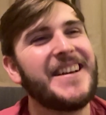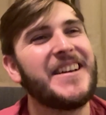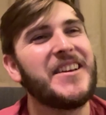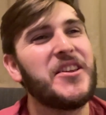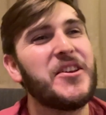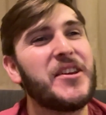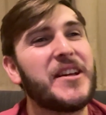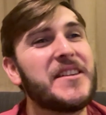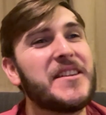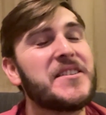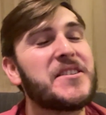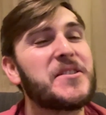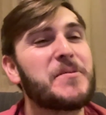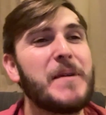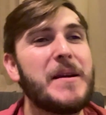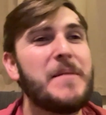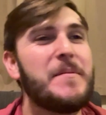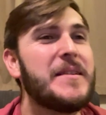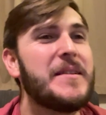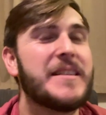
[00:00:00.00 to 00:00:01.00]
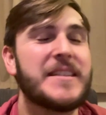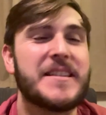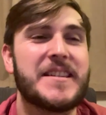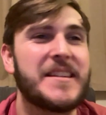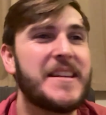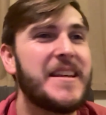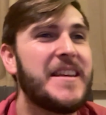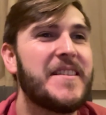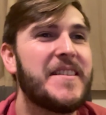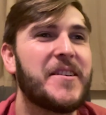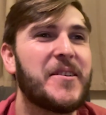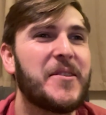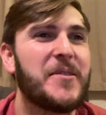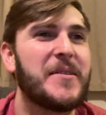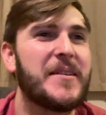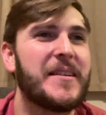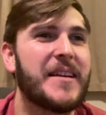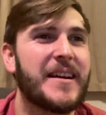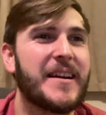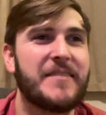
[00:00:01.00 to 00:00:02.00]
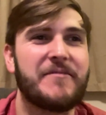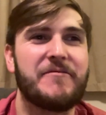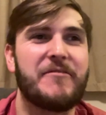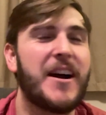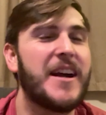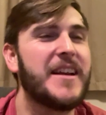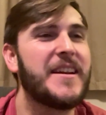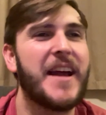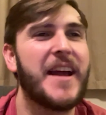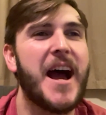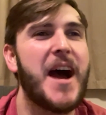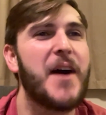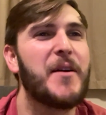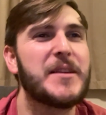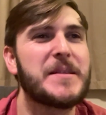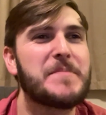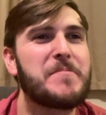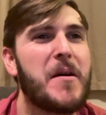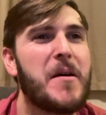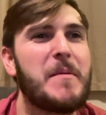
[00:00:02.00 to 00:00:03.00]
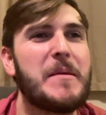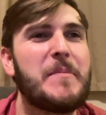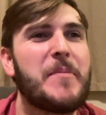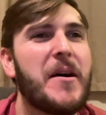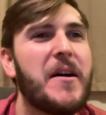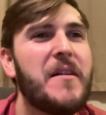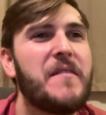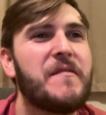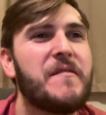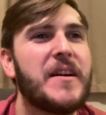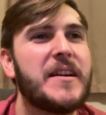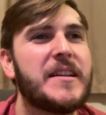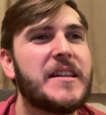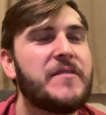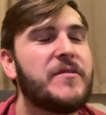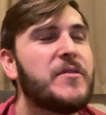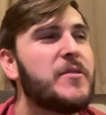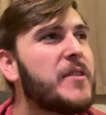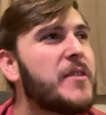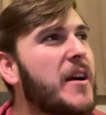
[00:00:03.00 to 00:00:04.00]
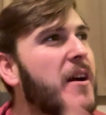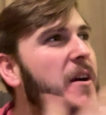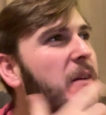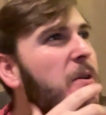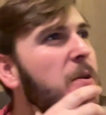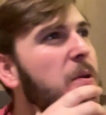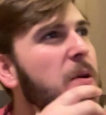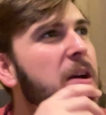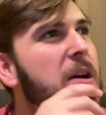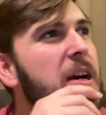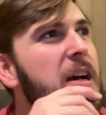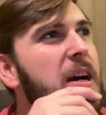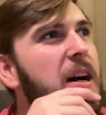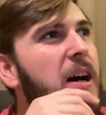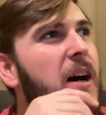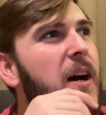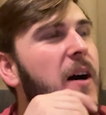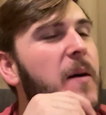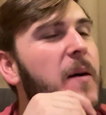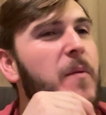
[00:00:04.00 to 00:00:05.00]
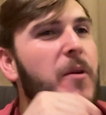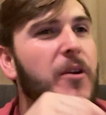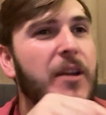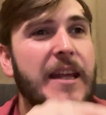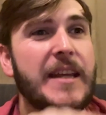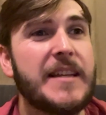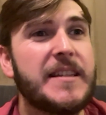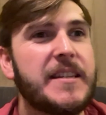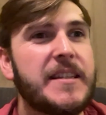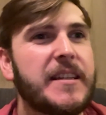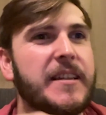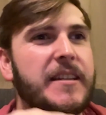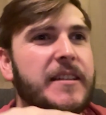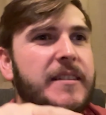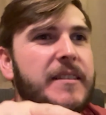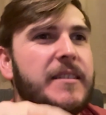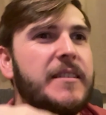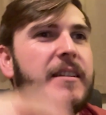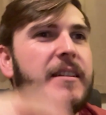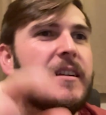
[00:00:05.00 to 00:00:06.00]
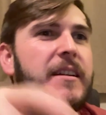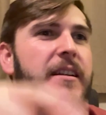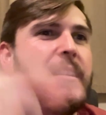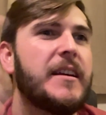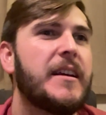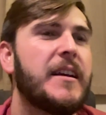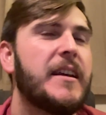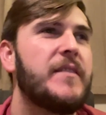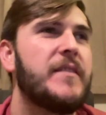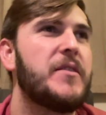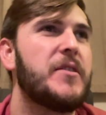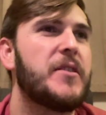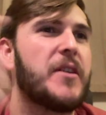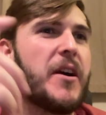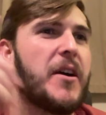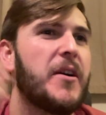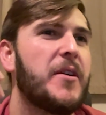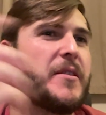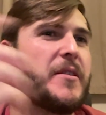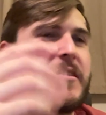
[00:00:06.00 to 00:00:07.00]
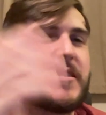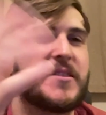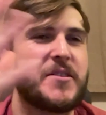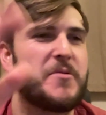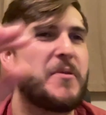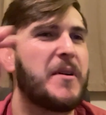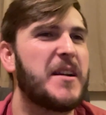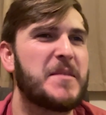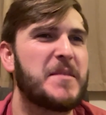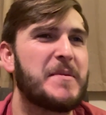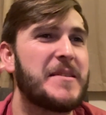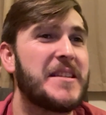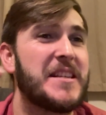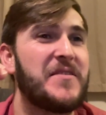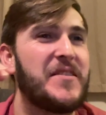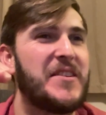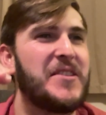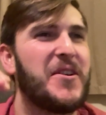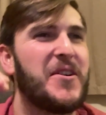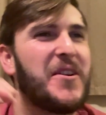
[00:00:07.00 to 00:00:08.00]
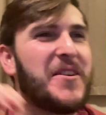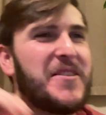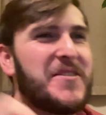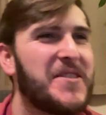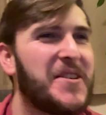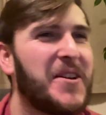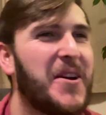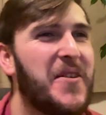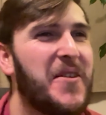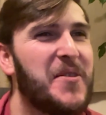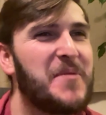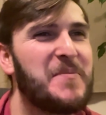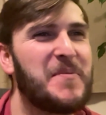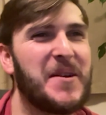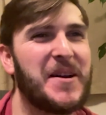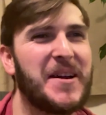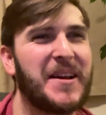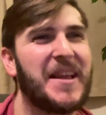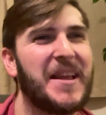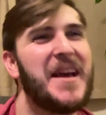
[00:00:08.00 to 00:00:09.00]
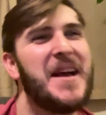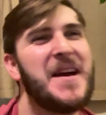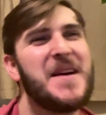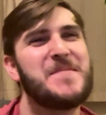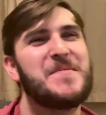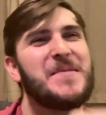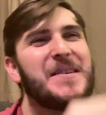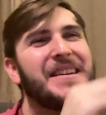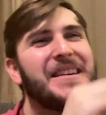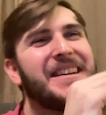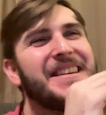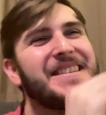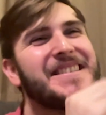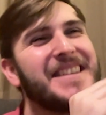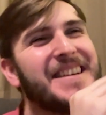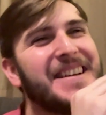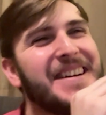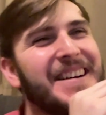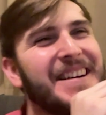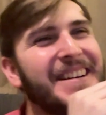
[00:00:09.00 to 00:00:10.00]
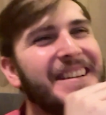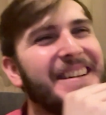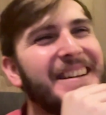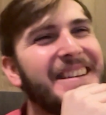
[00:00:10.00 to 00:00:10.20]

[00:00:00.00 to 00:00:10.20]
You can swim in the sea, though. Like, right now, it's probably perfect. If you go on Hisingen... If you go, this is quite specific knowledge to Gothenburg, but there's water